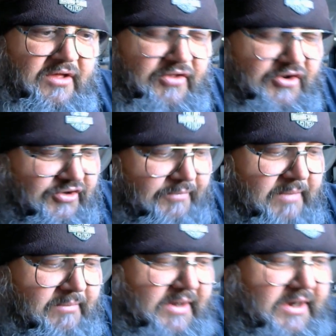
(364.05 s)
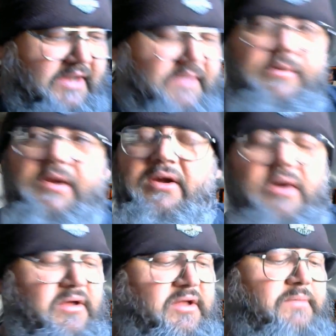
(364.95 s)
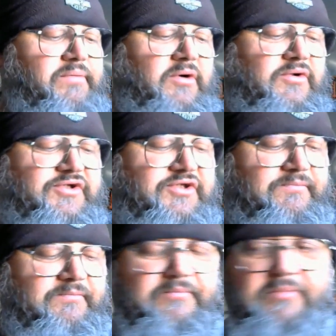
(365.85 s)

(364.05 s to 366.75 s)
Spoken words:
this will be my next video. I'm going to post some